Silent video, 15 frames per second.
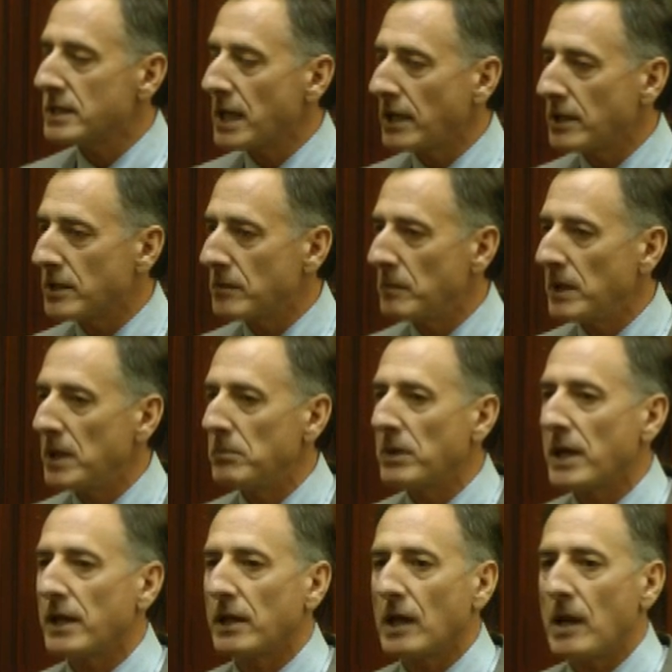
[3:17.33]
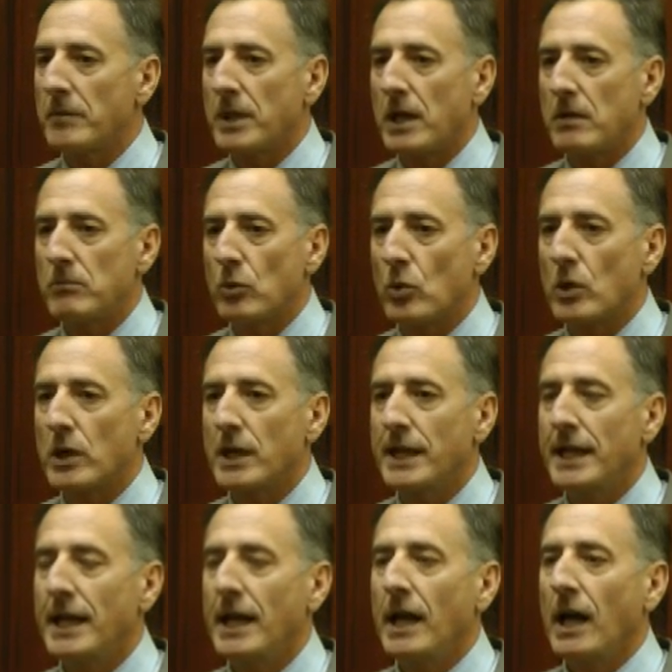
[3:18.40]
sent to me by the nominating board,
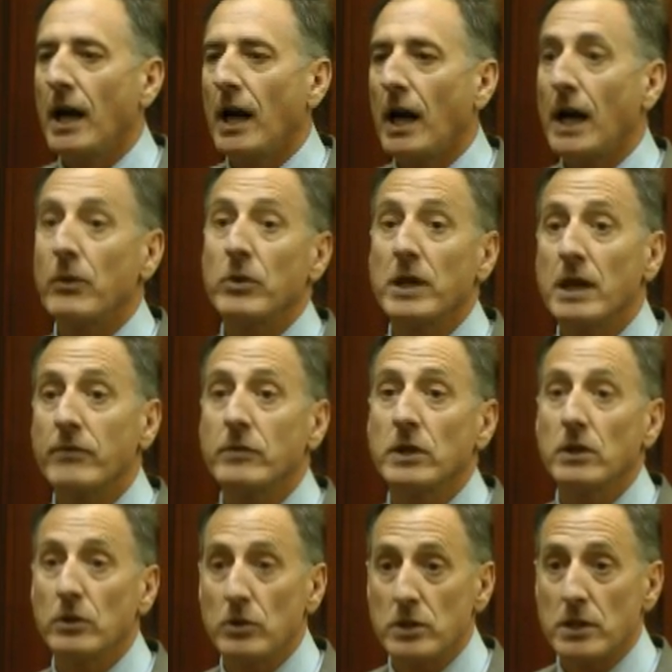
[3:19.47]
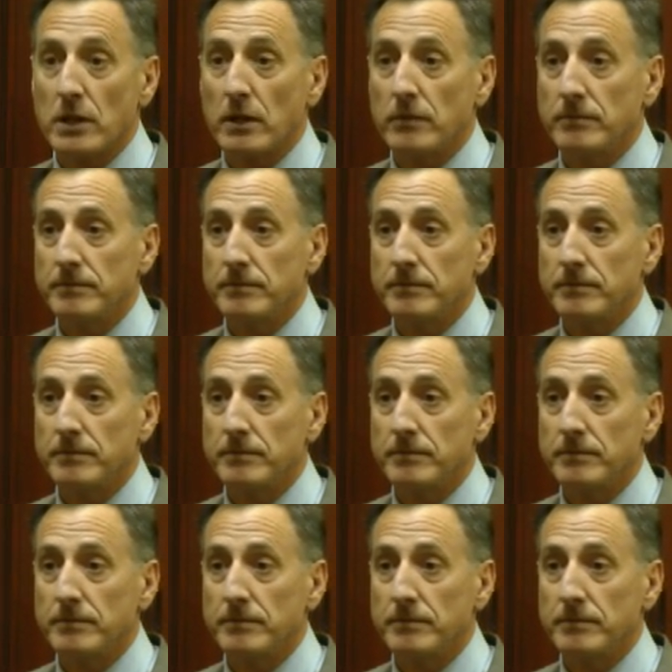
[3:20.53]
I would have to lose her.